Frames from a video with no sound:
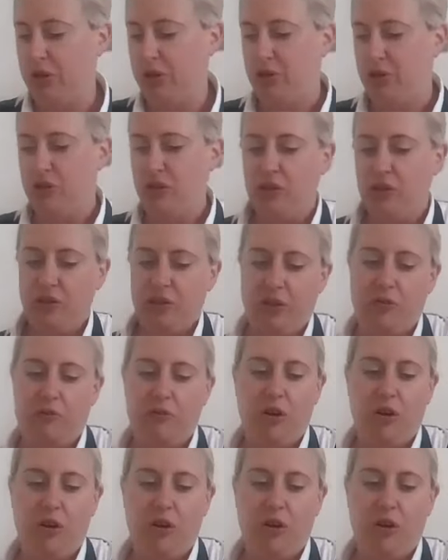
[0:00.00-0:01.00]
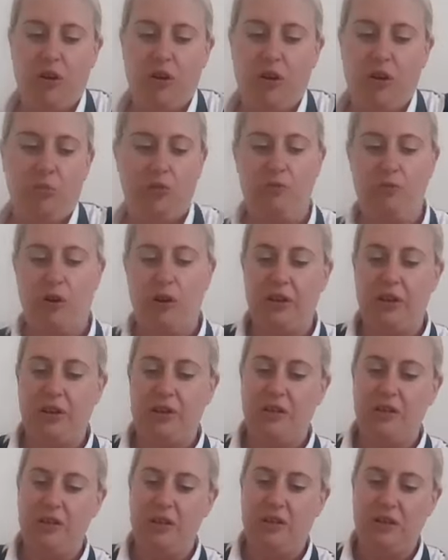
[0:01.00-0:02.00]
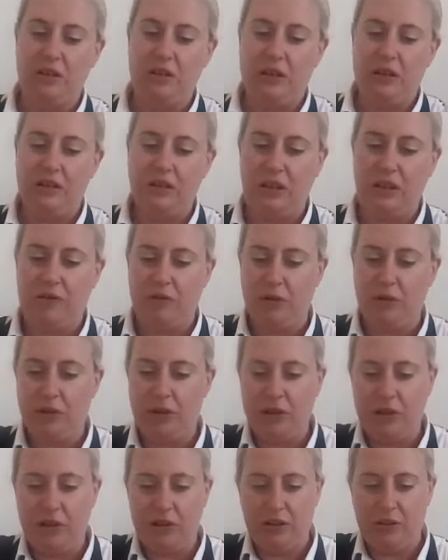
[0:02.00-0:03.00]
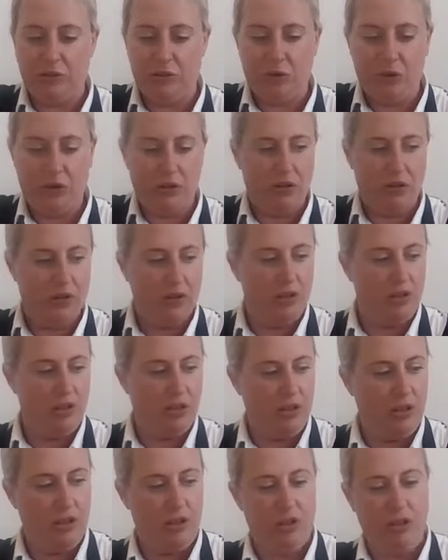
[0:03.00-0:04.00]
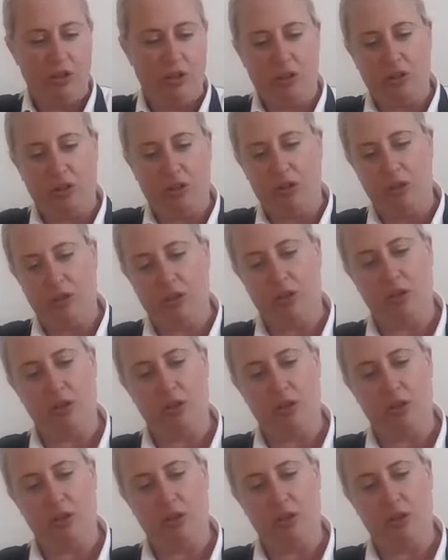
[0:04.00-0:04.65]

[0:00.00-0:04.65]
much aroma on the rind. Let's have a little look.